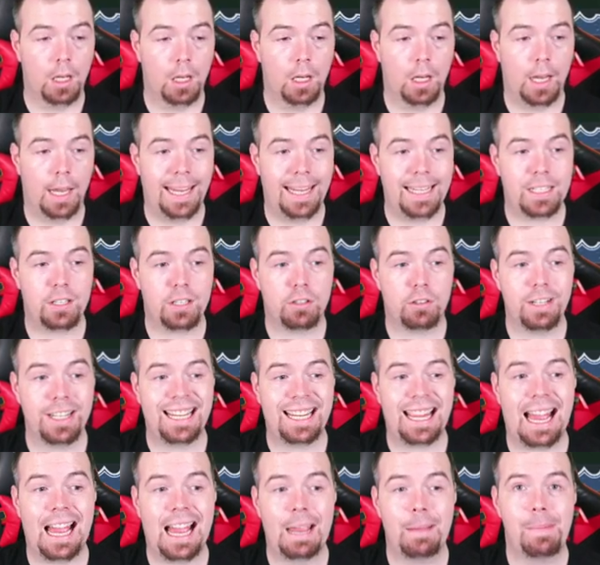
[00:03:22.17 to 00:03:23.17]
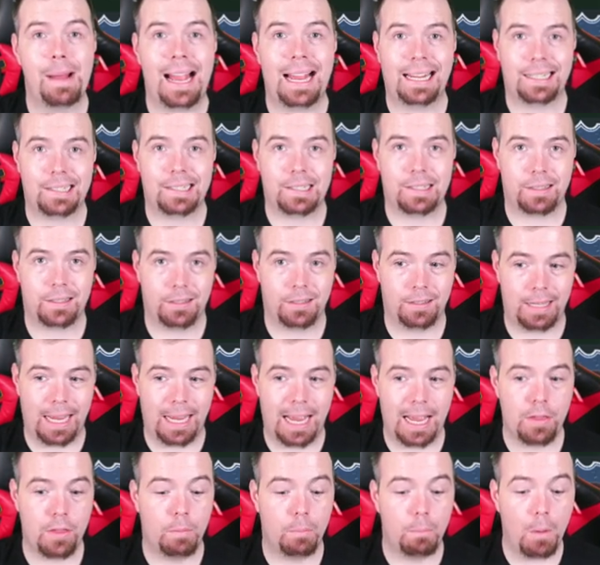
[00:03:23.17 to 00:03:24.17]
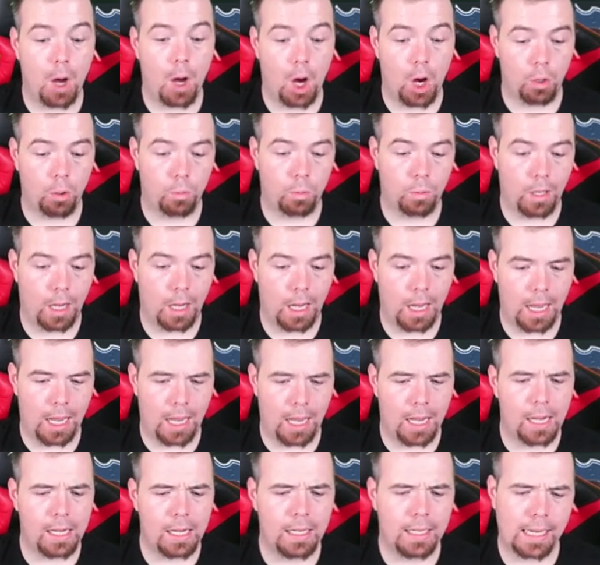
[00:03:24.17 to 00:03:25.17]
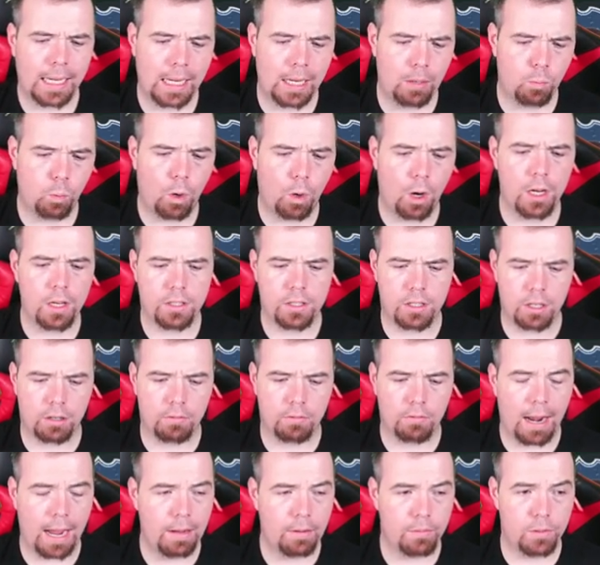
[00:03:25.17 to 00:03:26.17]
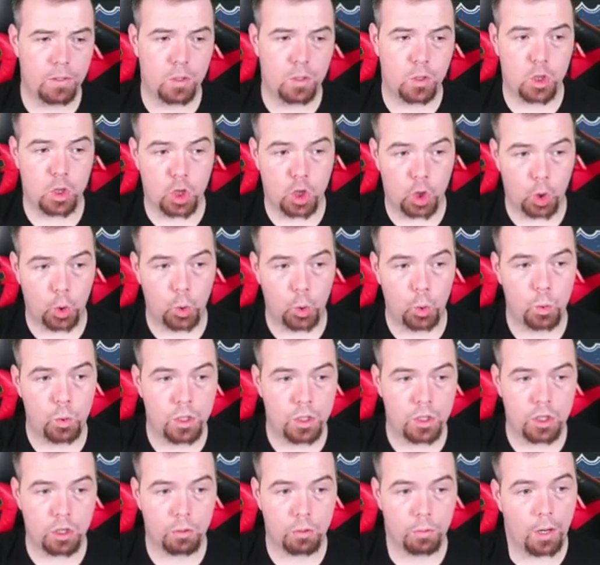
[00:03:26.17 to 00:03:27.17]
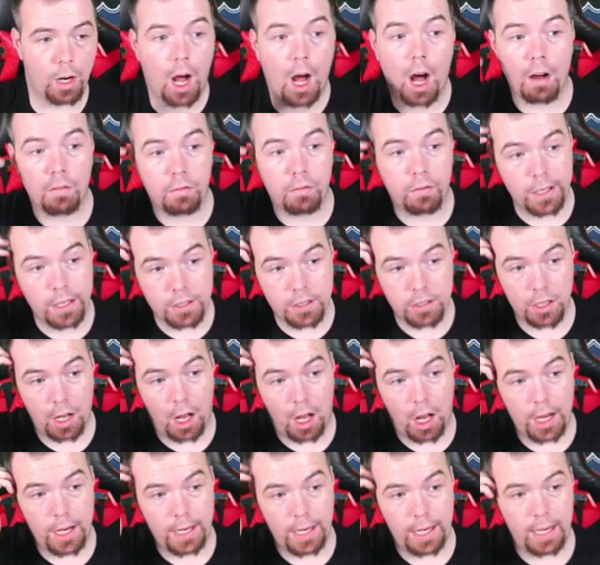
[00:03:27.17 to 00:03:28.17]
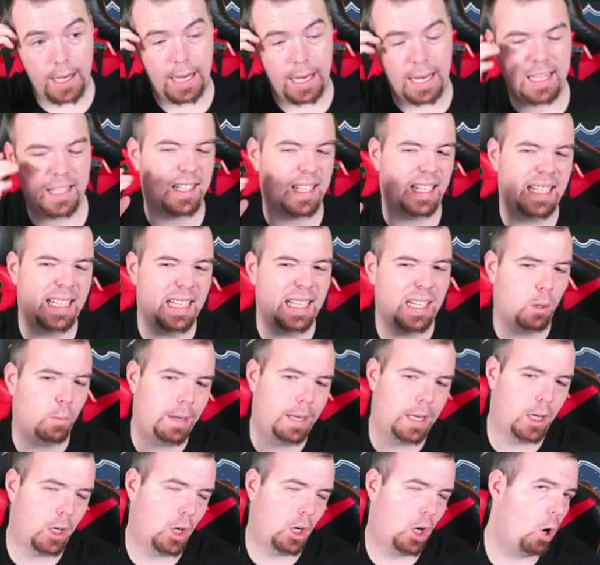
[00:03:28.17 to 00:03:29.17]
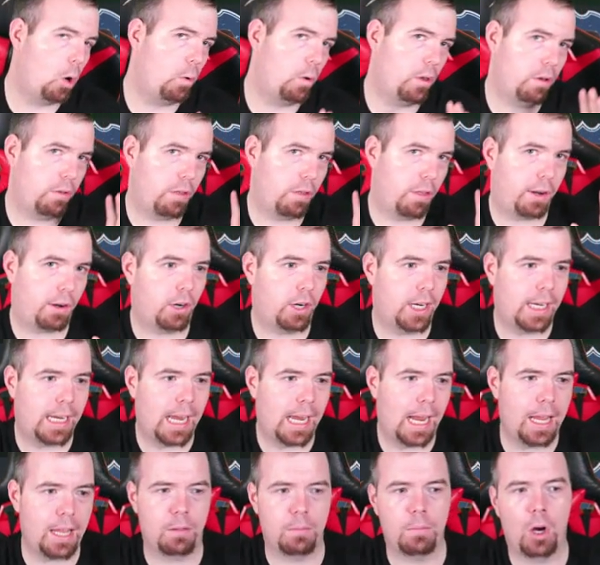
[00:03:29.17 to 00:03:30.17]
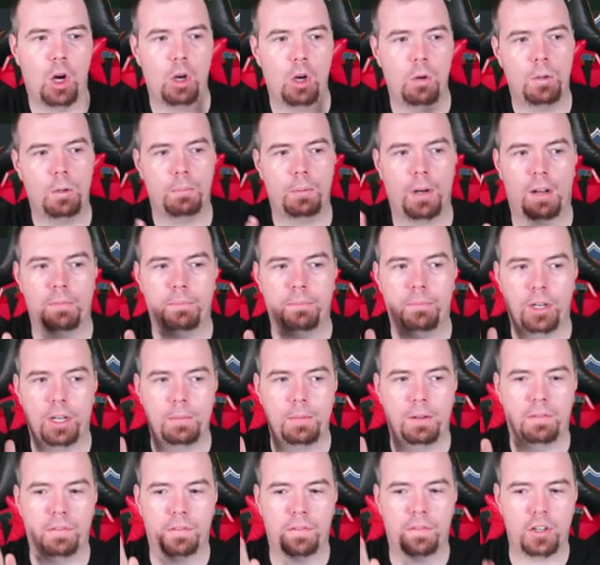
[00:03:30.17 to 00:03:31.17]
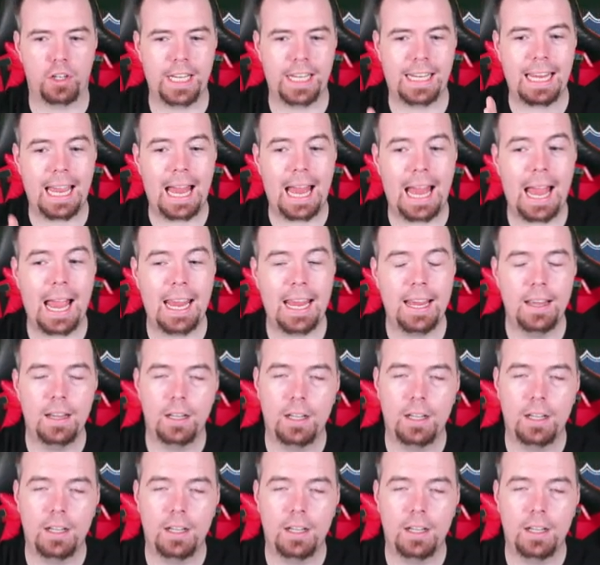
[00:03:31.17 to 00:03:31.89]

He's 3k max at the Mo. He was around 2 to 2.5 when I started it. He's a little bit lower than 3k at the moment, but I put him at 3k.